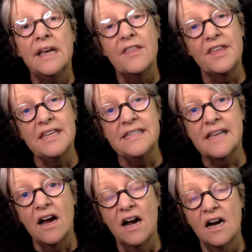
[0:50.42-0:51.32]
these
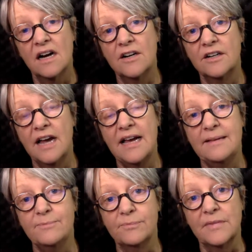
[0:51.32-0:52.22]
are
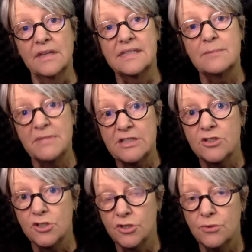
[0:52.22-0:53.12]

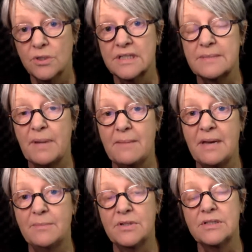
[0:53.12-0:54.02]
submitted to us by
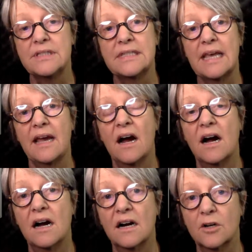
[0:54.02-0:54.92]
members. They
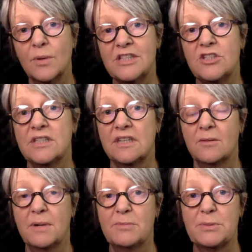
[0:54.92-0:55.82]
are questions that
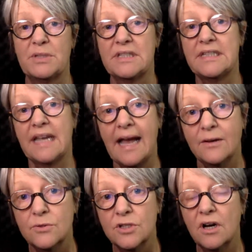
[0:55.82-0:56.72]
our members want to take
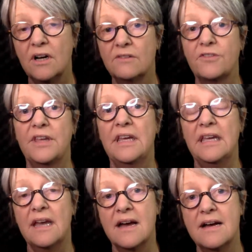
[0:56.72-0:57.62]
out of
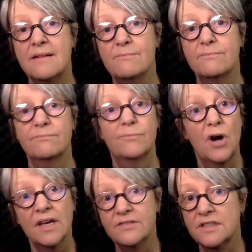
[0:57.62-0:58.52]
the
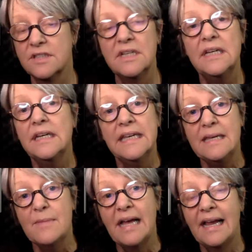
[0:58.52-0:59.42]
private
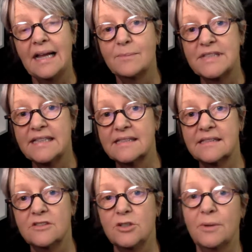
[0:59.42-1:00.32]
email help desk
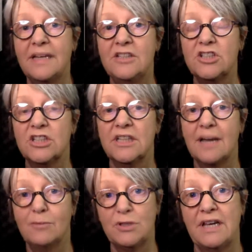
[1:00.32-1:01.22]
situation
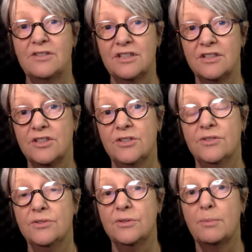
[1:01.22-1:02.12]
and put out
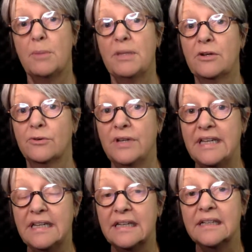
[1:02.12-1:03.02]
into the public
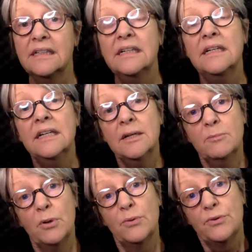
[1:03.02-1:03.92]
arena,
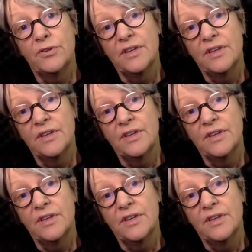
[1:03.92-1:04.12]
both